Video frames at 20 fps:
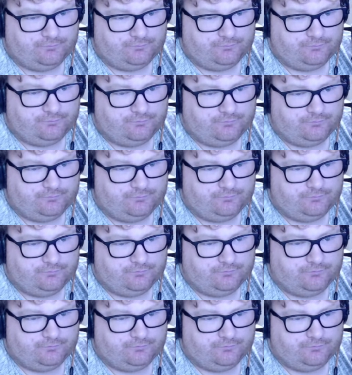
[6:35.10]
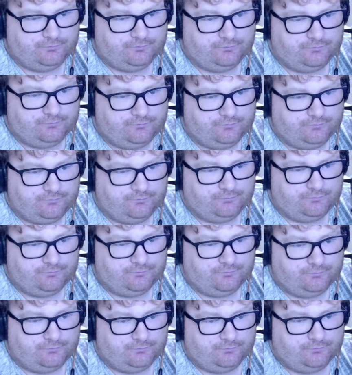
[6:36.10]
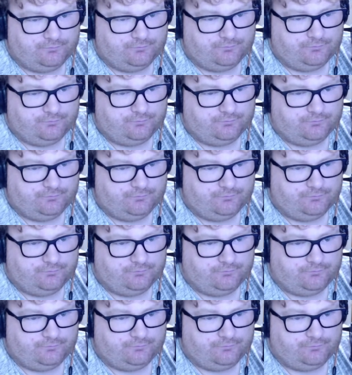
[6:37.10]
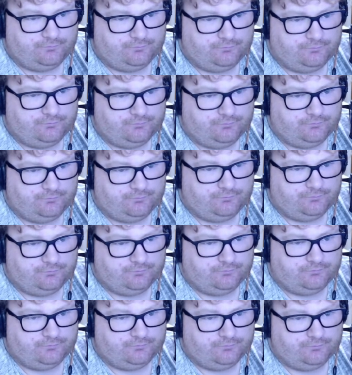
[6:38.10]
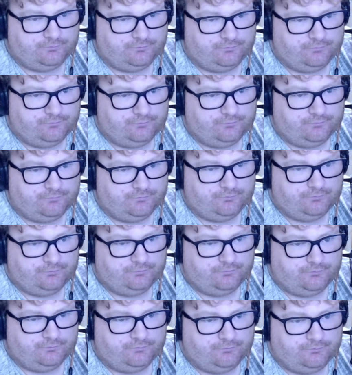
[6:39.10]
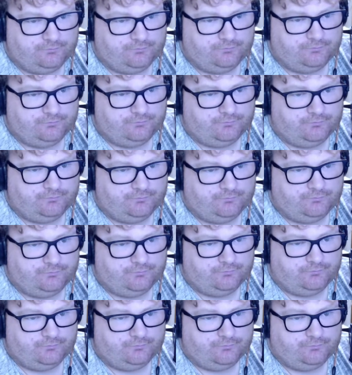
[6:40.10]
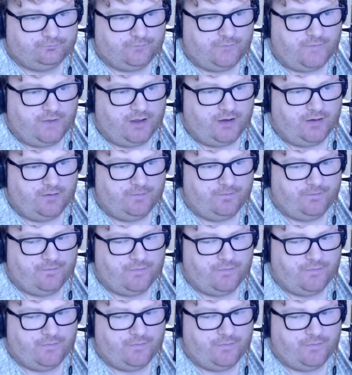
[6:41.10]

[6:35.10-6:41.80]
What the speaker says: The person shown says nothing.